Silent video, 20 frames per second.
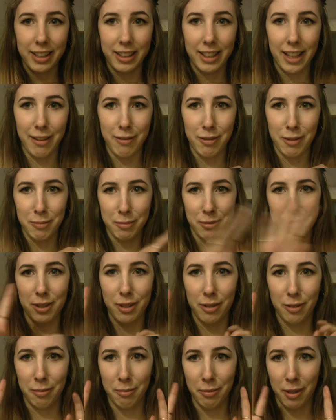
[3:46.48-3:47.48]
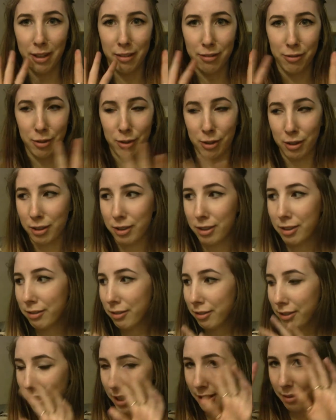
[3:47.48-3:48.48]
gave them to my four
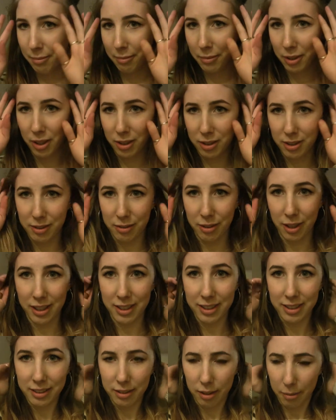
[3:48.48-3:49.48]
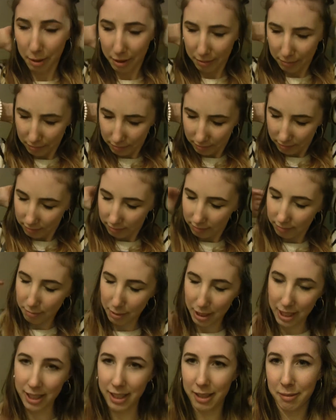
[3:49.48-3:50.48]
um, closest friends, I mean
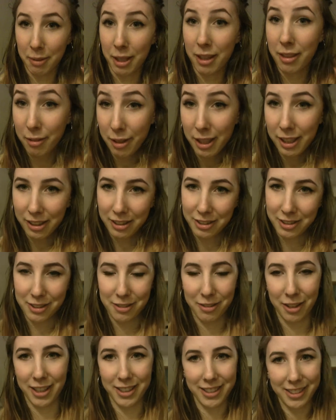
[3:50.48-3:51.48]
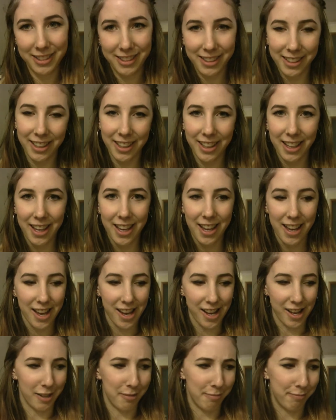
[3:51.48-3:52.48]
me and my three closest friends
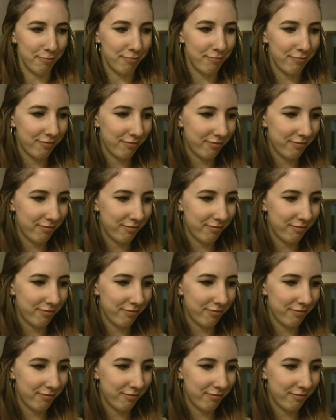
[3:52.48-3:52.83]
um,